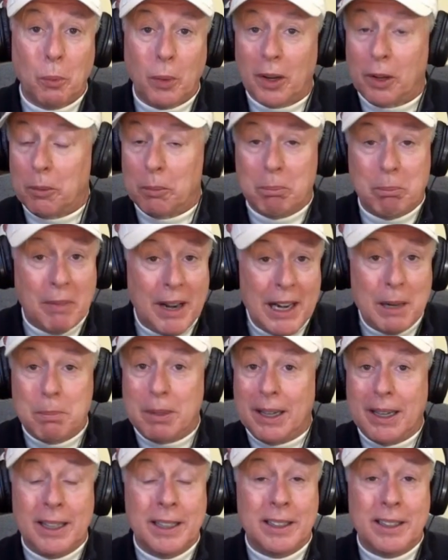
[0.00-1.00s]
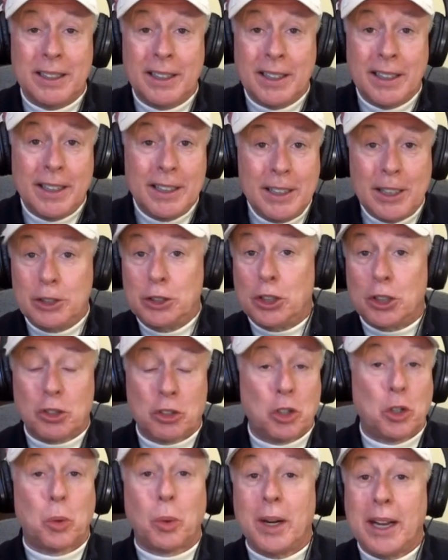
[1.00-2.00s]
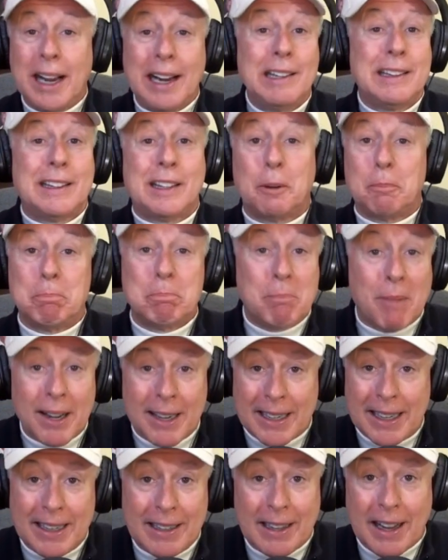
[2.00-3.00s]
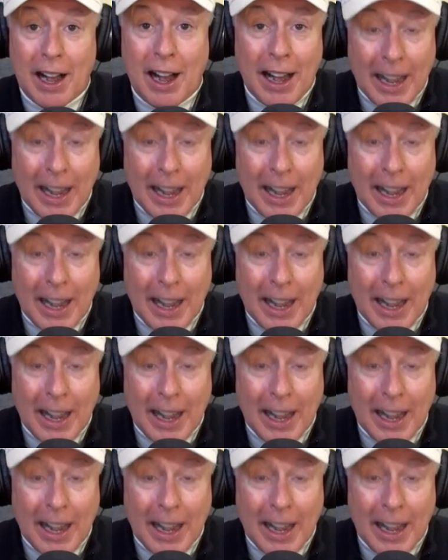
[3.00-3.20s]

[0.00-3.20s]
Well, maybe you just create the money.